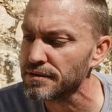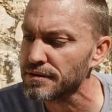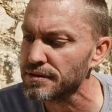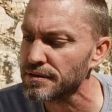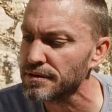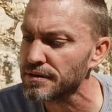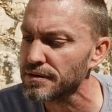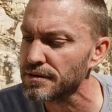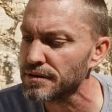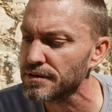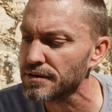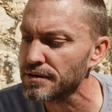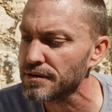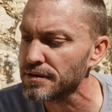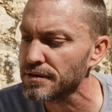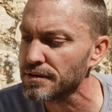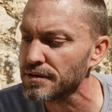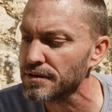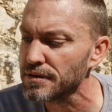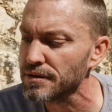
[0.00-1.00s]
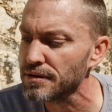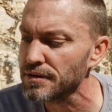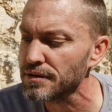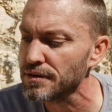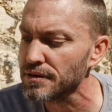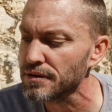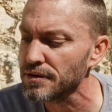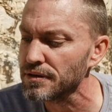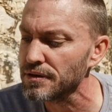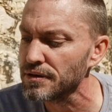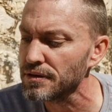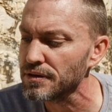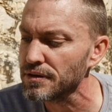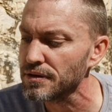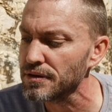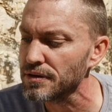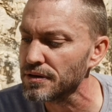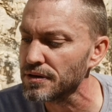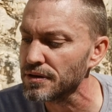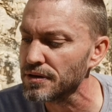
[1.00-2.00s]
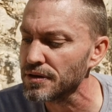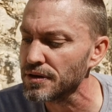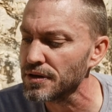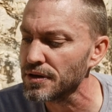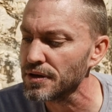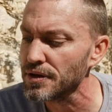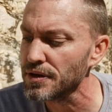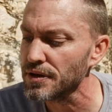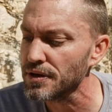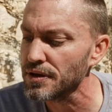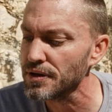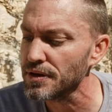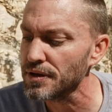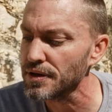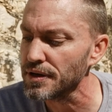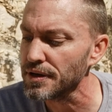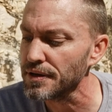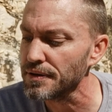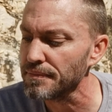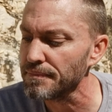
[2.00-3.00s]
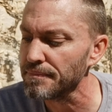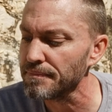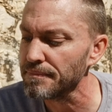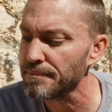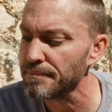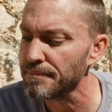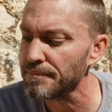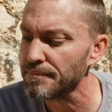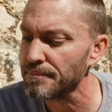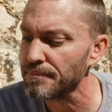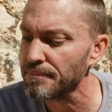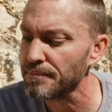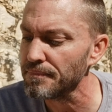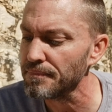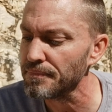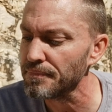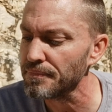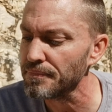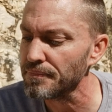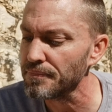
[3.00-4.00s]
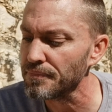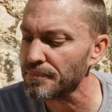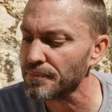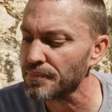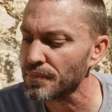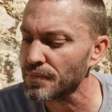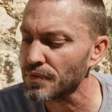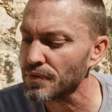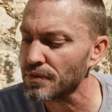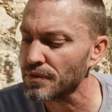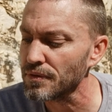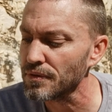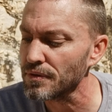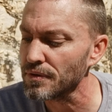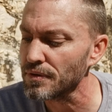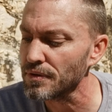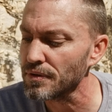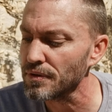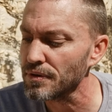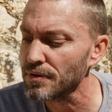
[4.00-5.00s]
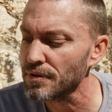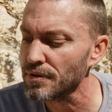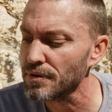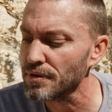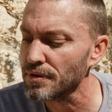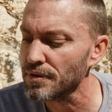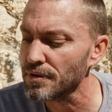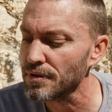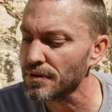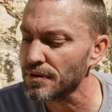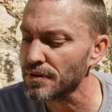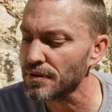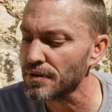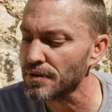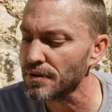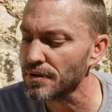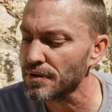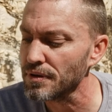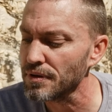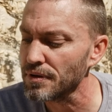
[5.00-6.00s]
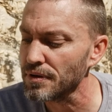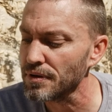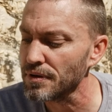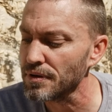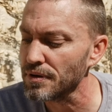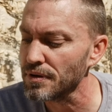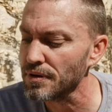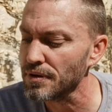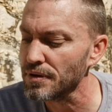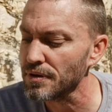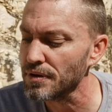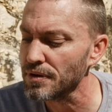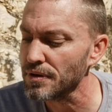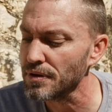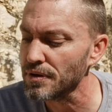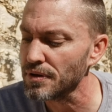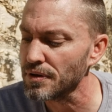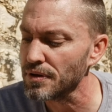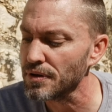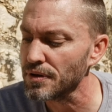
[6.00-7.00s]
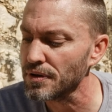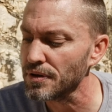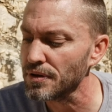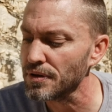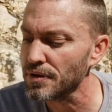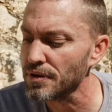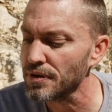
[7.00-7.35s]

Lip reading: [no speech]